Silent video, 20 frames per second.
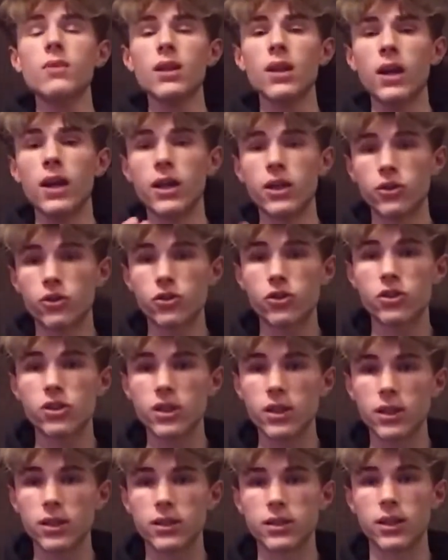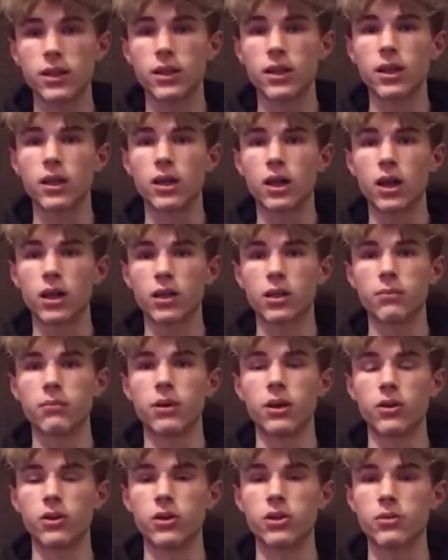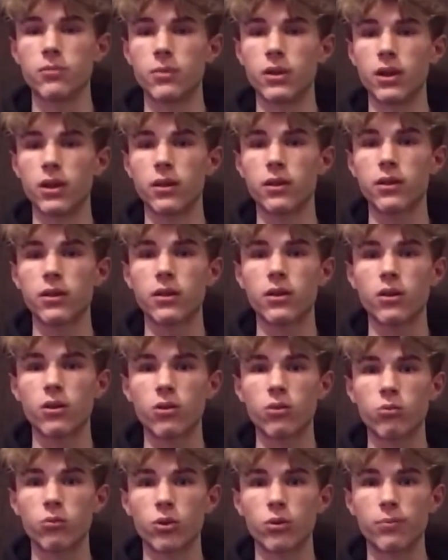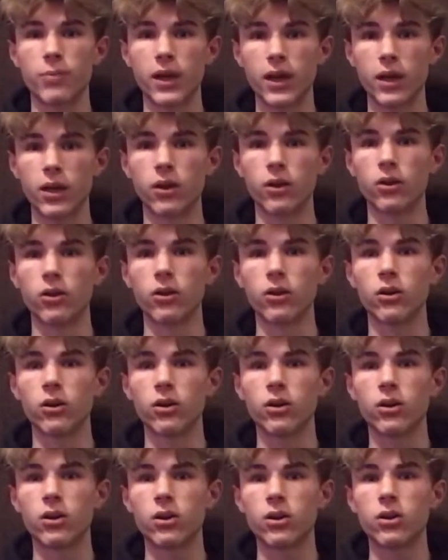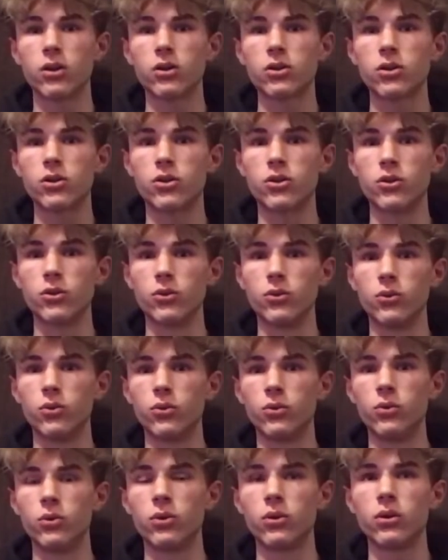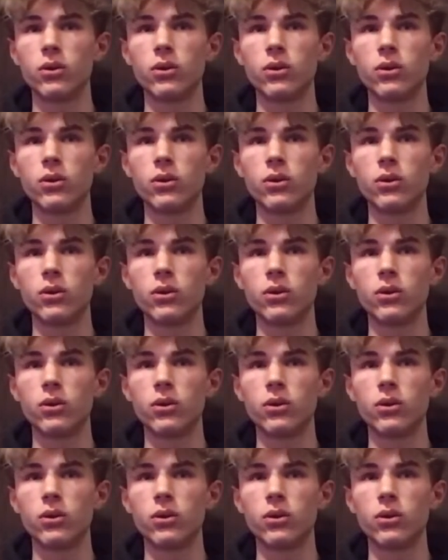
and you're seeing Dick Hickok and Perry Smith prepare to